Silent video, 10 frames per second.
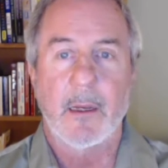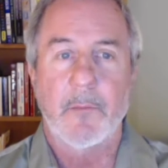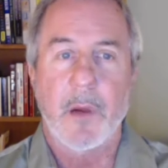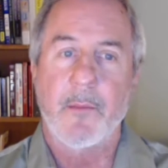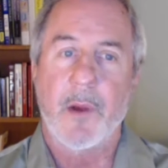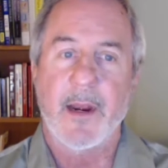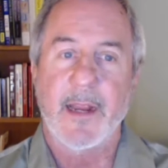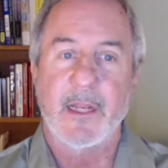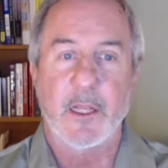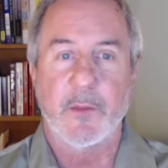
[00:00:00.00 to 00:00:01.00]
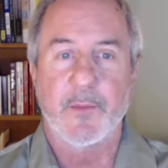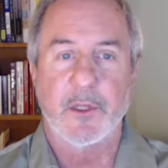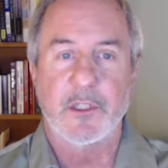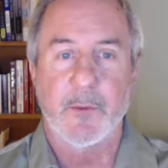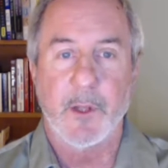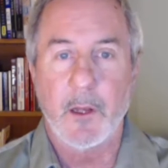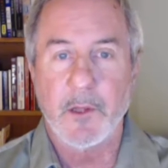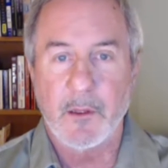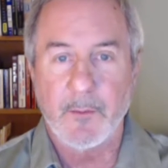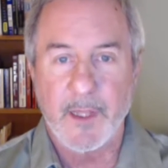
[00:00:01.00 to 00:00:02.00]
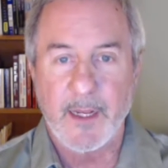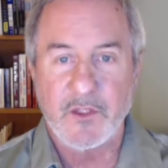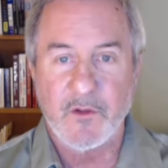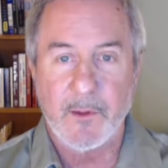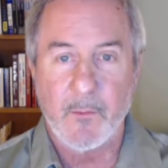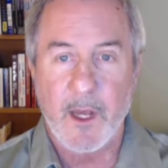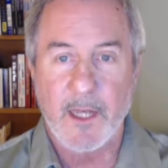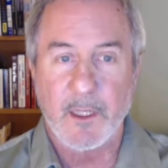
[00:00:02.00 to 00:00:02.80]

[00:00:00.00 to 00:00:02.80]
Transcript: bombarding the other person with all the complaints you've been wanting